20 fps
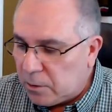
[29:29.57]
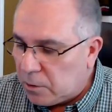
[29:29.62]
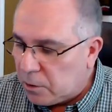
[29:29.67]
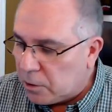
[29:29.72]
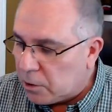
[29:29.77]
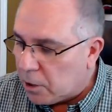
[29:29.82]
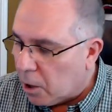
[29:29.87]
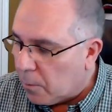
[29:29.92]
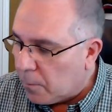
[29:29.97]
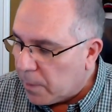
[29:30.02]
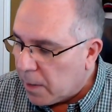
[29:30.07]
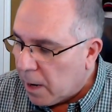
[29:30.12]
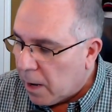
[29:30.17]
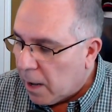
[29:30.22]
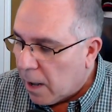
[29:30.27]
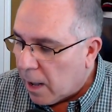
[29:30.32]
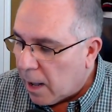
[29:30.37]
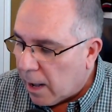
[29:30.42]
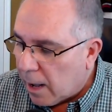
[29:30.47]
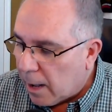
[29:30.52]
So
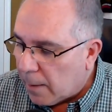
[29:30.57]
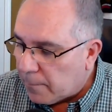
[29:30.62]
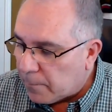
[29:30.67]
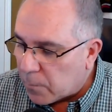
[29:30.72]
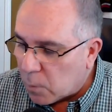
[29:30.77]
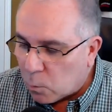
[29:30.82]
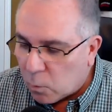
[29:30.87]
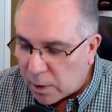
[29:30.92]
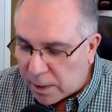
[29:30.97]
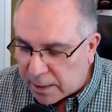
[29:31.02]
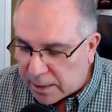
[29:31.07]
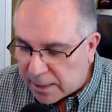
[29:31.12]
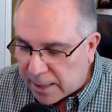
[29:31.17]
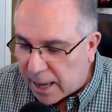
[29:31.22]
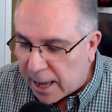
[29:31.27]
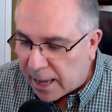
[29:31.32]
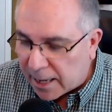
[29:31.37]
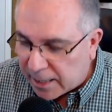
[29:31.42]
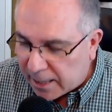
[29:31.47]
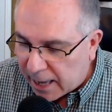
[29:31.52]
I want
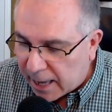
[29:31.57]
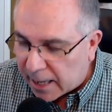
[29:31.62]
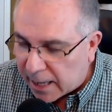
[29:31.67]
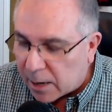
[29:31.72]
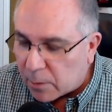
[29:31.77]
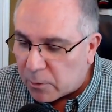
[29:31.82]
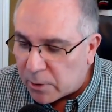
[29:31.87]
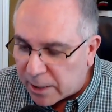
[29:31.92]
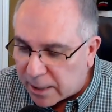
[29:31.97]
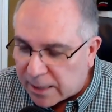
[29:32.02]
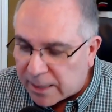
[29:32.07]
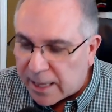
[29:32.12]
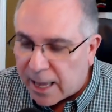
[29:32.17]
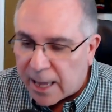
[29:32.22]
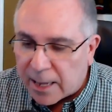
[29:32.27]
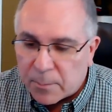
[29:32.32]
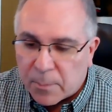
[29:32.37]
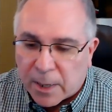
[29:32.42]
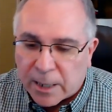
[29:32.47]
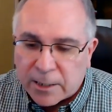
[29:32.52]
to
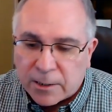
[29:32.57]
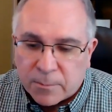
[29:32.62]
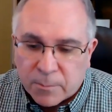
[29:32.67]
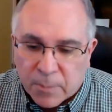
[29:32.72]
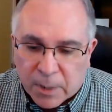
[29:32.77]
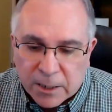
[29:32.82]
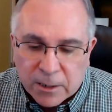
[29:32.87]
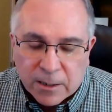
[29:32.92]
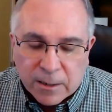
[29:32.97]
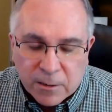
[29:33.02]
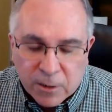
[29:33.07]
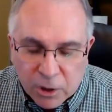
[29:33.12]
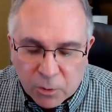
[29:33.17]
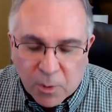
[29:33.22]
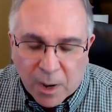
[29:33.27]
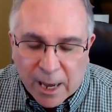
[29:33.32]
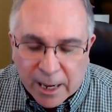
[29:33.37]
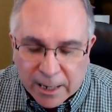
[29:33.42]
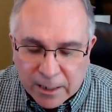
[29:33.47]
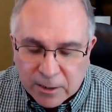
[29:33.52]
thank my
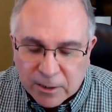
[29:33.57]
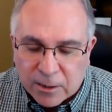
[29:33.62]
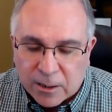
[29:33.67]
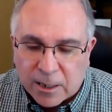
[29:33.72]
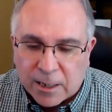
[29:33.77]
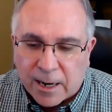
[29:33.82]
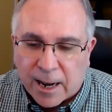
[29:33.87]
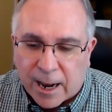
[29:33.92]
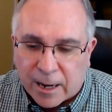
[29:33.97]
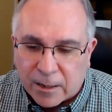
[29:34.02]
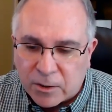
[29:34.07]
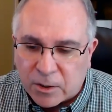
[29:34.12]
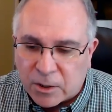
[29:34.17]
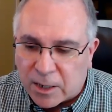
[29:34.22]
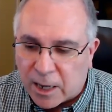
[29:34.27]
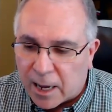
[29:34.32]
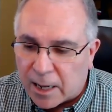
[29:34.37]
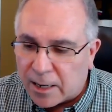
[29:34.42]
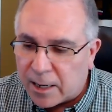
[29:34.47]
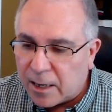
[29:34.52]
two excellent,
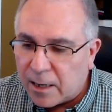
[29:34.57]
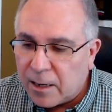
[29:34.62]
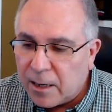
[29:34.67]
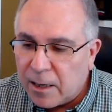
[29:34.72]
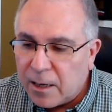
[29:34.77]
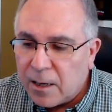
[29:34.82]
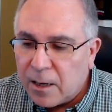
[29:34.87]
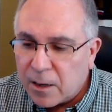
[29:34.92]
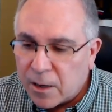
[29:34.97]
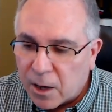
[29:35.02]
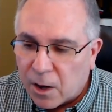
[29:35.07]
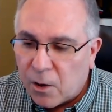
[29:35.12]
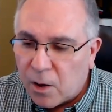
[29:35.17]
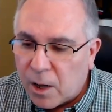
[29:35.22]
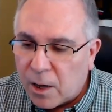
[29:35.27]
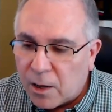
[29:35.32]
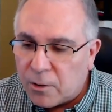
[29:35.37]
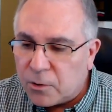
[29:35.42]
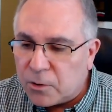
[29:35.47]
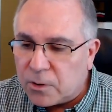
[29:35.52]
outstanding
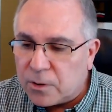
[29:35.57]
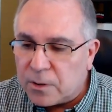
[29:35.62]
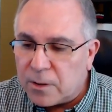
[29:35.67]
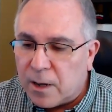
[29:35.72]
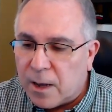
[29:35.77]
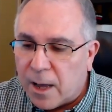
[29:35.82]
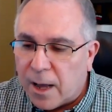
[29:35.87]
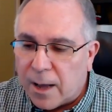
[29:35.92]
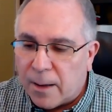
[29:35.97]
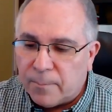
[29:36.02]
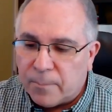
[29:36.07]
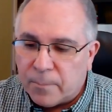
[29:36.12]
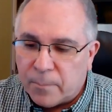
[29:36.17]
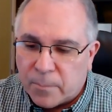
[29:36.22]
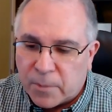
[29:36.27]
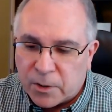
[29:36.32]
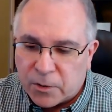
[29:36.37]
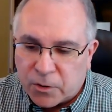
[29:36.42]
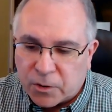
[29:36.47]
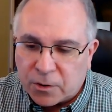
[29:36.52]
co-hosts,
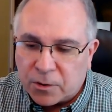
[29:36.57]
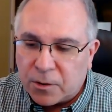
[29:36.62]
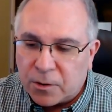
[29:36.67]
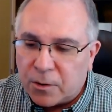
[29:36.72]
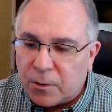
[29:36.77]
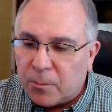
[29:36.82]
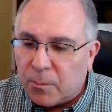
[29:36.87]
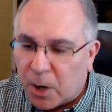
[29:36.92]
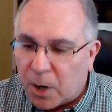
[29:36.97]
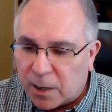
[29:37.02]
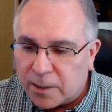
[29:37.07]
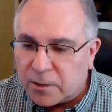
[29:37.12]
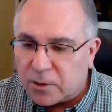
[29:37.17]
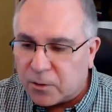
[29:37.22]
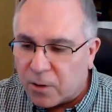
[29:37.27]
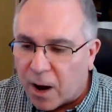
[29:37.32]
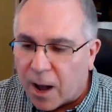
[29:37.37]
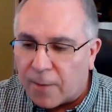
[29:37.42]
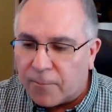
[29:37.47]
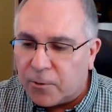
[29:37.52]
Mr. Marcus
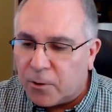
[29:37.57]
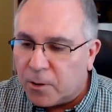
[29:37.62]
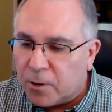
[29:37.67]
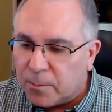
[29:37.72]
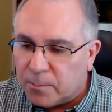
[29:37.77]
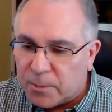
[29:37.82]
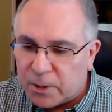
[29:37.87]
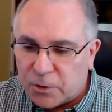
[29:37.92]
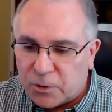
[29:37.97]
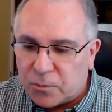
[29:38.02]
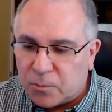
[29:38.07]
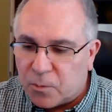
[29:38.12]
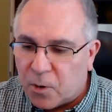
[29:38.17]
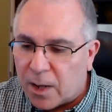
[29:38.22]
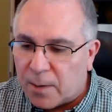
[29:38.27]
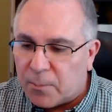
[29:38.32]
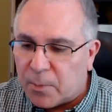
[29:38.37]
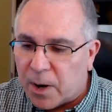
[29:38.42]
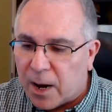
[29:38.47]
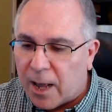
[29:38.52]
Crawford and Mr.
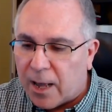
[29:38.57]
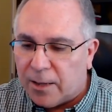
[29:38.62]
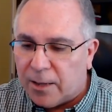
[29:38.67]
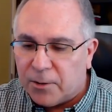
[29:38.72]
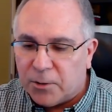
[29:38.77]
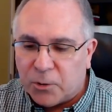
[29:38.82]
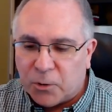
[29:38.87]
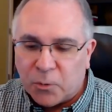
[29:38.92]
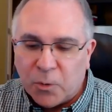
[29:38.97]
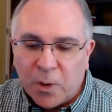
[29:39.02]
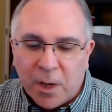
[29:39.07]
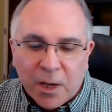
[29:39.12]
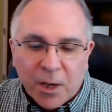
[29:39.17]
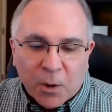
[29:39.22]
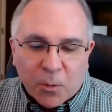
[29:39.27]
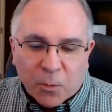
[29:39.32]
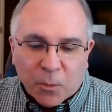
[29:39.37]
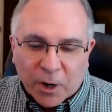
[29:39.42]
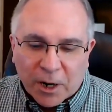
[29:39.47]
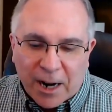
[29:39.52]
Ron Braun, who
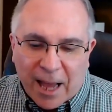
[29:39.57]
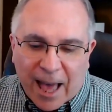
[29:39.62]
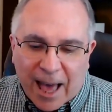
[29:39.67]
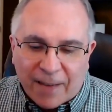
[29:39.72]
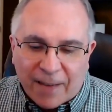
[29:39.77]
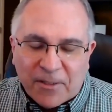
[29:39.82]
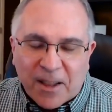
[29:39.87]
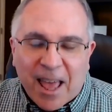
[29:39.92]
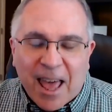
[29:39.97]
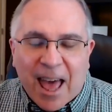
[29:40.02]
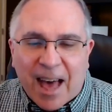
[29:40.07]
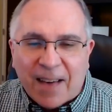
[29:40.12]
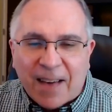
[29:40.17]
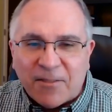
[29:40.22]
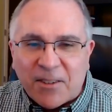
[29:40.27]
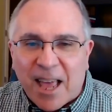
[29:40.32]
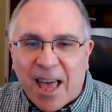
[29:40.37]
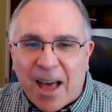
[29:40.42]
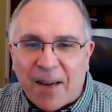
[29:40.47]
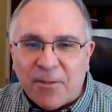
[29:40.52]
we're going to have to
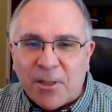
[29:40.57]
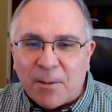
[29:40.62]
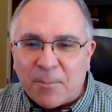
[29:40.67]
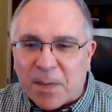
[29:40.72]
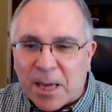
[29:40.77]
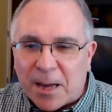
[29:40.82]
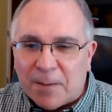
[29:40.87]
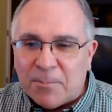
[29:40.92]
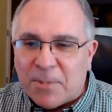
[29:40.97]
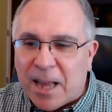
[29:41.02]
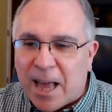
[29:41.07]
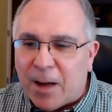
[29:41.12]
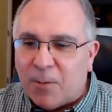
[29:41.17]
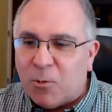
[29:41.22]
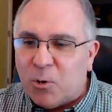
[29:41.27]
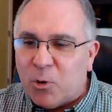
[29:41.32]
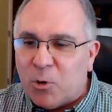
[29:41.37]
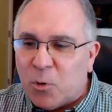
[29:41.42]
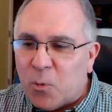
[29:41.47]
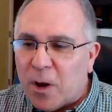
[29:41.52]
have them come down
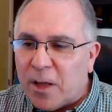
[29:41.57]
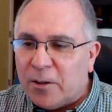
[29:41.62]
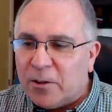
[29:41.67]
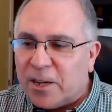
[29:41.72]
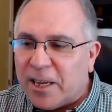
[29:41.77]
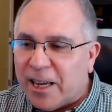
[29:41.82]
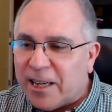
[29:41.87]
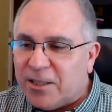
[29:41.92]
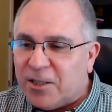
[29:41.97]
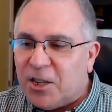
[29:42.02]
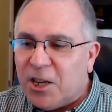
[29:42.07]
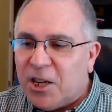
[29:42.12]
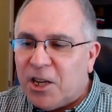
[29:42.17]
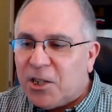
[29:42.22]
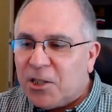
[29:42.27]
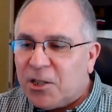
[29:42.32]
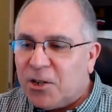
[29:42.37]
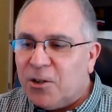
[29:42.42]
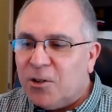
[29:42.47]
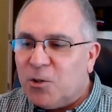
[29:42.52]
when the weather gets
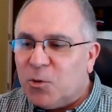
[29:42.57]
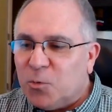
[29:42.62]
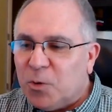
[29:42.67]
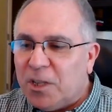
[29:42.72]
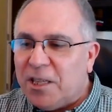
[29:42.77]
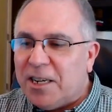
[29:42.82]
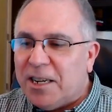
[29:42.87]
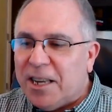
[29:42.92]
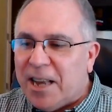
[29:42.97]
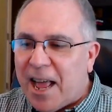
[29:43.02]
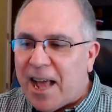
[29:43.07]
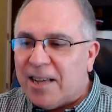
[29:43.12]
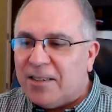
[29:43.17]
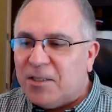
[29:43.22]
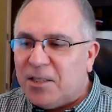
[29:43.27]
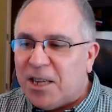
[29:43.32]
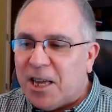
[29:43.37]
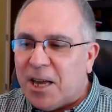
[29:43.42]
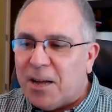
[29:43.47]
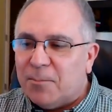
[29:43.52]
turns really
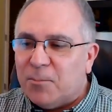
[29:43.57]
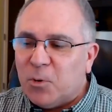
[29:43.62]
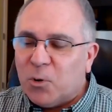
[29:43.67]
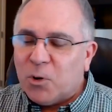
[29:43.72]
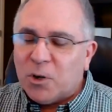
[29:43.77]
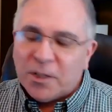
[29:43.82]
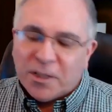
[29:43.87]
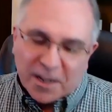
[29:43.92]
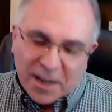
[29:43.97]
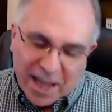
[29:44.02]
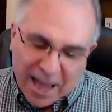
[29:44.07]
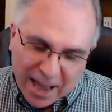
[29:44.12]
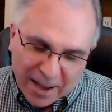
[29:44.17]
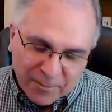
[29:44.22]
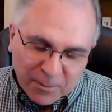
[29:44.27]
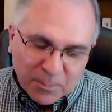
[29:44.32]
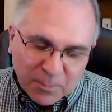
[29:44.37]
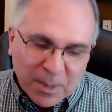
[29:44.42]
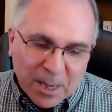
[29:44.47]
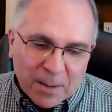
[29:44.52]
nasty up north, and have
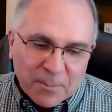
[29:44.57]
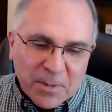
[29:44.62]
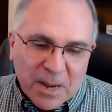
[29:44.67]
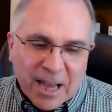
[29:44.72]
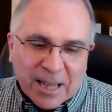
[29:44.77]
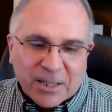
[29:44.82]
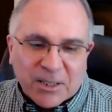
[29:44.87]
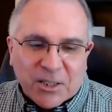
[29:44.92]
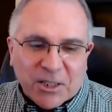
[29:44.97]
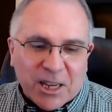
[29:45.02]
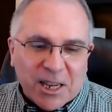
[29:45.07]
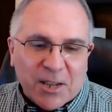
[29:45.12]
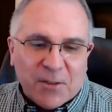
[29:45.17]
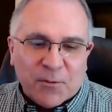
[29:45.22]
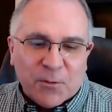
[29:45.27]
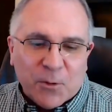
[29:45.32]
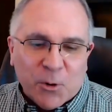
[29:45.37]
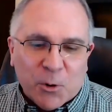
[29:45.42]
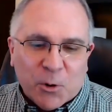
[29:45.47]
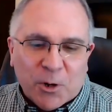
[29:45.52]
them come down to sunny
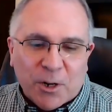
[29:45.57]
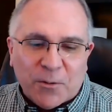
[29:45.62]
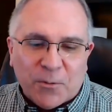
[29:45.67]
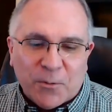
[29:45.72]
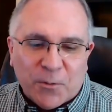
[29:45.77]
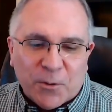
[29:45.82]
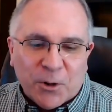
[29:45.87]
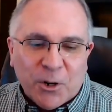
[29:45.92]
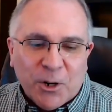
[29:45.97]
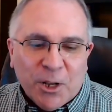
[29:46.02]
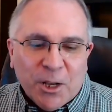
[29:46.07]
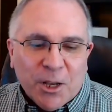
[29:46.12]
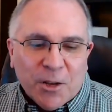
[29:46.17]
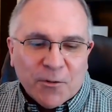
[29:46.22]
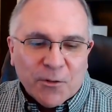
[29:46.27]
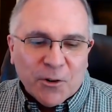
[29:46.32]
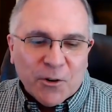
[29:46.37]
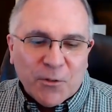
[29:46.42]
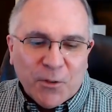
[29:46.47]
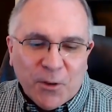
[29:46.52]
Florida for
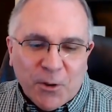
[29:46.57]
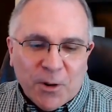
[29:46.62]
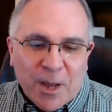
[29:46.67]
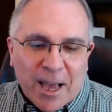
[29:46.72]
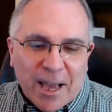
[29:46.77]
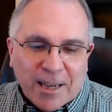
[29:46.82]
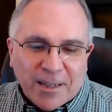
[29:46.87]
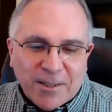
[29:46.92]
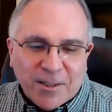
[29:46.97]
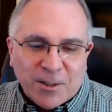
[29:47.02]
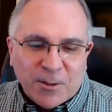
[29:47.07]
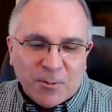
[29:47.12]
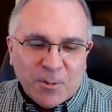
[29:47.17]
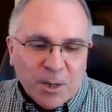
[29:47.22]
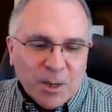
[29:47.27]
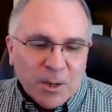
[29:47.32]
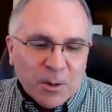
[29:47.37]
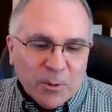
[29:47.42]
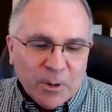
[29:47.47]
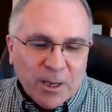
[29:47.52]
a few days, and
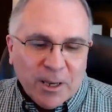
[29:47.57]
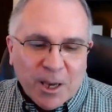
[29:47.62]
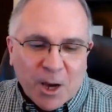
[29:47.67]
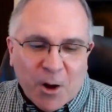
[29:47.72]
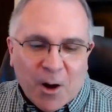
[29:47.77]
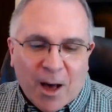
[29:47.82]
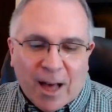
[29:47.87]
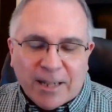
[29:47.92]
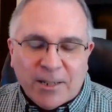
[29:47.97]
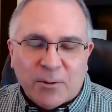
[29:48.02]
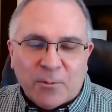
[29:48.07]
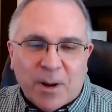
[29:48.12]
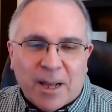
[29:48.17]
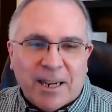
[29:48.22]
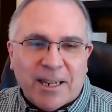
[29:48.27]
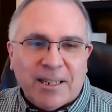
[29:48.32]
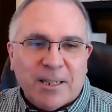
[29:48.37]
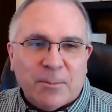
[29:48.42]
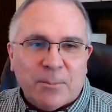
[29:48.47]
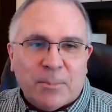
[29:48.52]
we can go out to
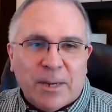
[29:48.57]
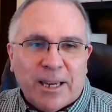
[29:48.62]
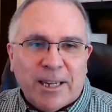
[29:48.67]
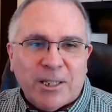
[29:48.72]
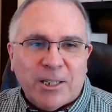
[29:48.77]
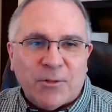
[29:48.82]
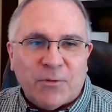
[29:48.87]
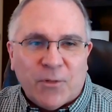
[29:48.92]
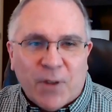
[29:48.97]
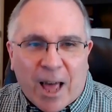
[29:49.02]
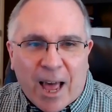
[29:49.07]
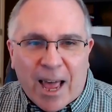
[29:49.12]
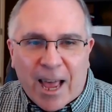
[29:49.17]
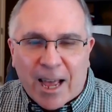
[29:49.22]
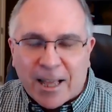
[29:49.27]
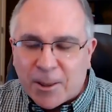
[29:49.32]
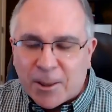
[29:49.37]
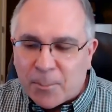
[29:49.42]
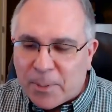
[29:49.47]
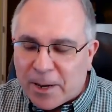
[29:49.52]
Reddington Beach, fly
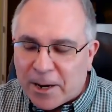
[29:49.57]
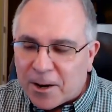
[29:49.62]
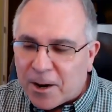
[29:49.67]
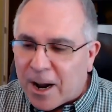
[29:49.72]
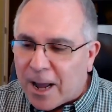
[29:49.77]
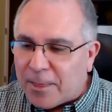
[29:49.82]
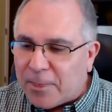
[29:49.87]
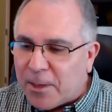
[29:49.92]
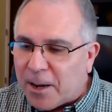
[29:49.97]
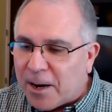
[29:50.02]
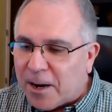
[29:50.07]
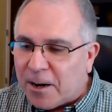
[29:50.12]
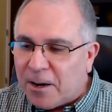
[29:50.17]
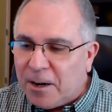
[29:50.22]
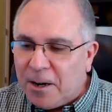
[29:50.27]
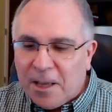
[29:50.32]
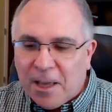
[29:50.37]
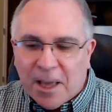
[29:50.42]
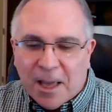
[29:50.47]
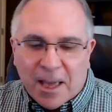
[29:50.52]
out the pier out there,
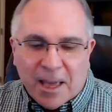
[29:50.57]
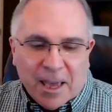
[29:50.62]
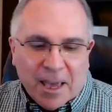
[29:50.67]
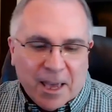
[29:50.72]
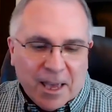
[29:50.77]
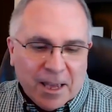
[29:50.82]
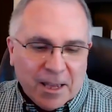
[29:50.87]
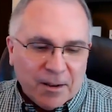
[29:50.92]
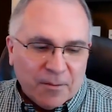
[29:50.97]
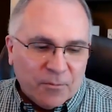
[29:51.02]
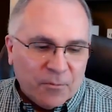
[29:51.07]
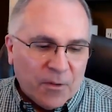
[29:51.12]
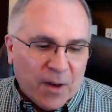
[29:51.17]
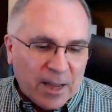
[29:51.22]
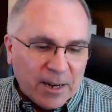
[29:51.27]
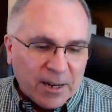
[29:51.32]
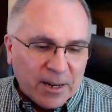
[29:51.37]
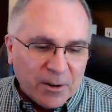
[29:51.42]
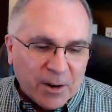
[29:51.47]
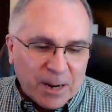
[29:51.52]
and
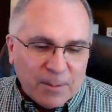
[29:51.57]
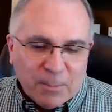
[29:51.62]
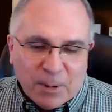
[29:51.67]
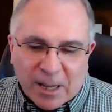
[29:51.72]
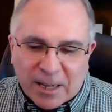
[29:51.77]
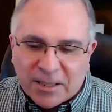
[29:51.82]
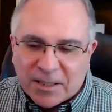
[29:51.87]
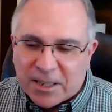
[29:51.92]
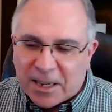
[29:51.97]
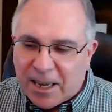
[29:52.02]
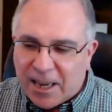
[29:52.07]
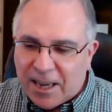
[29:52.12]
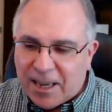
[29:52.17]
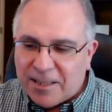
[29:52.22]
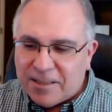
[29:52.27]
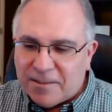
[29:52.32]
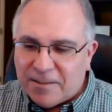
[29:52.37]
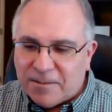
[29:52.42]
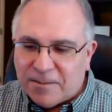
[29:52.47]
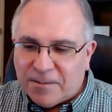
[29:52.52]
find a great place to
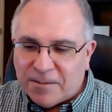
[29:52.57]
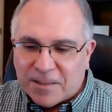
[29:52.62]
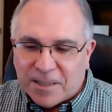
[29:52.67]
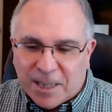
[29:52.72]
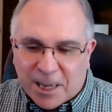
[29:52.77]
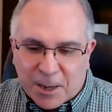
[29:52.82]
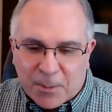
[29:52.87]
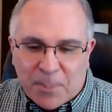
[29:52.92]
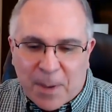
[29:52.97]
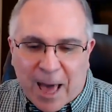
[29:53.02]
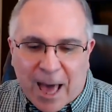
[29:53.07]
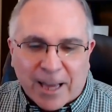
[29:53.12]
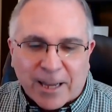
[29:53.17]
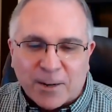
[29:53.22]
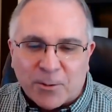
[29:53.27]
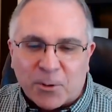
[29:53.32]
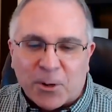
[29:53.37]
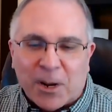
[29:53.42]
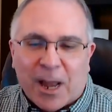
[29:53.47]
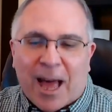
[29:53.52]
eat and kick back
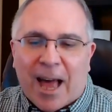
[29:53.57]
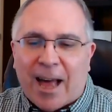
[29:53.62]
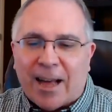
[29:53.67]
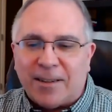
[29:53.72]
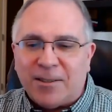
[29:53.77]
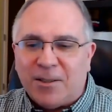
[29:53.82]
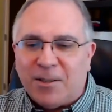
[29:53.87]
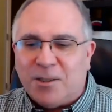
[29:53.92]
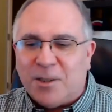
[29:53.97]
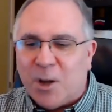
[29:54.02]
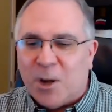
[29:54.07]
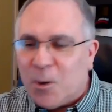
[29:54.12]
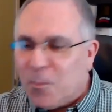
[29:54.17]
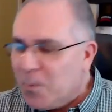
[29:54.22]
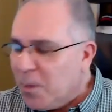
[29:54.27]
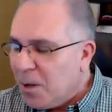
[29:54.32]
and relax. So